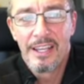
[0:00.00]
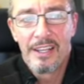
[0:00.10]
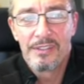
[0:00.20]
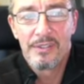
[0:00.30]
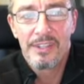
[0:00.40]

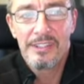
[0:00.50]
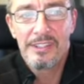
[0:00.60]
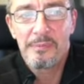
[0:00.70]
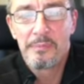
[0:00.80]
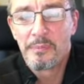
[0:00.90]
So this
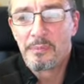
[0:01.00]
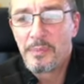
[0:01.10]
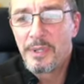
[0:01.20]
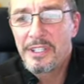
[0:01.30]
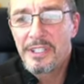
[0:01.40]
is
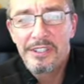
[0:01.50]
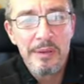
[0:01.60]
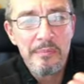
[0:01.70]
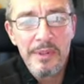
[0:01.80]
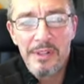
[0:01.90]
pretty
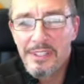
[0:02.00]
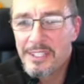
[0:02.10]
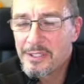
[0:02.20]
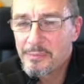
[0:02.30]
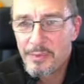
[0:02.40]
simple,
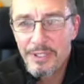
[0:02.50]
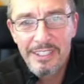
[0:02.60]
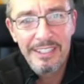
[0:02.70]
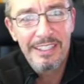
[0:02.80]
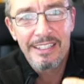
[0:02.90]
it's
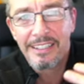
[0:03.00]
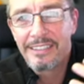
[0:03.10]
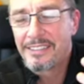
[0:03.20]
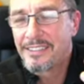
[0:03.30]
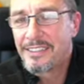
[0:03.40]
pretty
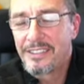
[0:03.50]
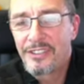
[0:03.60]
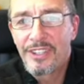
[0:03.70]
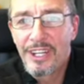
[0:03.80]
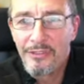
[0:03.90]

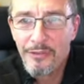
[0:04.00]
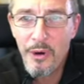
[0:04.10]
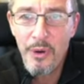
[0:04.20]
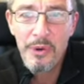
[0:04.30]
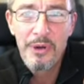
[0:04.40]

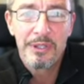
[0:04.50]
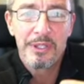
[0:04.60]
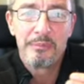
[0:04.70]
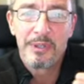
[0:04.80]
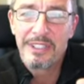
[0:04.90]
straightforward
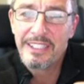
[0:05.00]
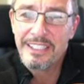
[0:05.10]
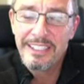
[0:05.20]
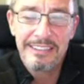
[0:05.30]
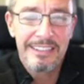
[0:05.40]
and pretty
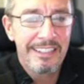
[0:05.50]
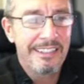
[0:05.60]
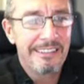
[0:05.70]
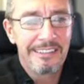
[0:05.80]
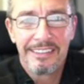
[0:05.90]
easy,